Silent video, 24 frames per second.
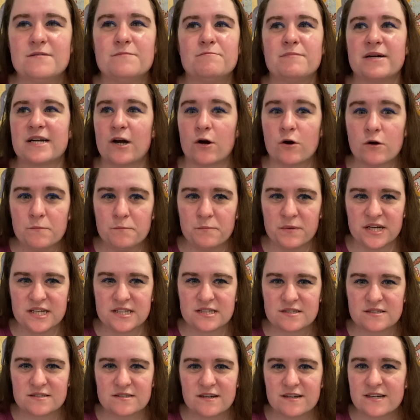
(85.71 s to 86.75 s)
My
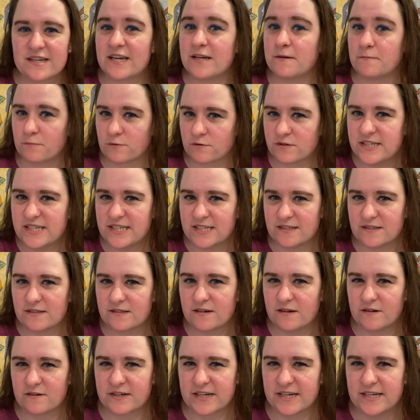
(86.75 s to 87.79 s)
armpits can breathe,
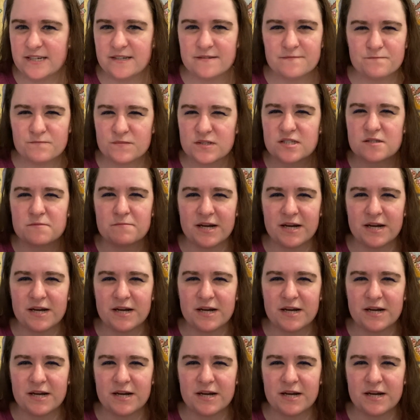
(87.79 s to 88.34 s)
okay? It's